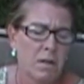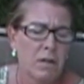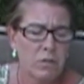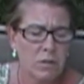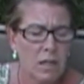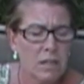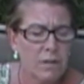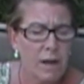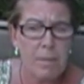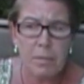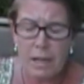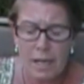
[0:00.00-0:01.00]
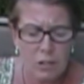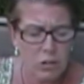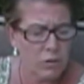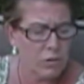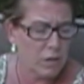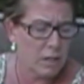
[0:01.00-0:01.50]
There's lots of
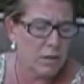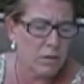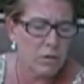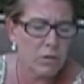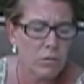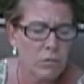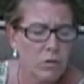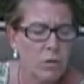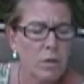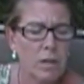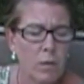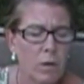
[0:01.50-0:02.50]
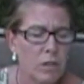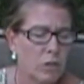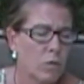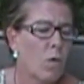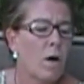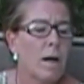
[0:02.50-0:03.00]
applications for this, so you do with it
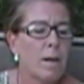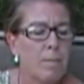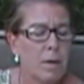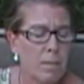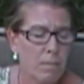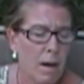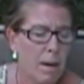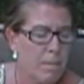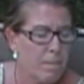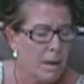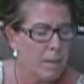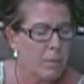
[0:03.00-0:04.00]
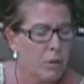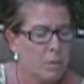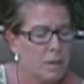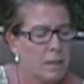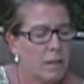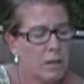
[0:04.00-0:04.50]
what you want, but my main
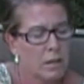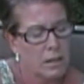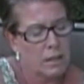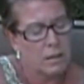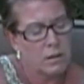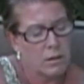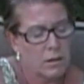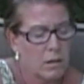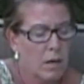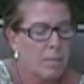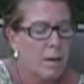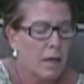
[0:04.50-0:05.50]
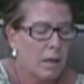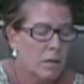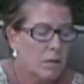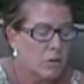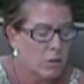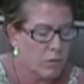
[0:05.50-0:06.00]
purpose here is in not
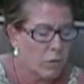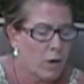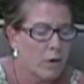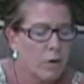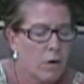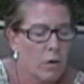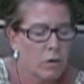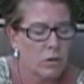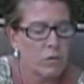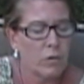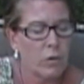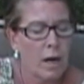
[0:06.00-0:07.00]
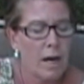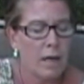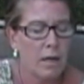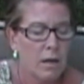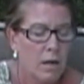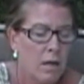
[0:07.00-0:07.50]
paying $200 to $400 for a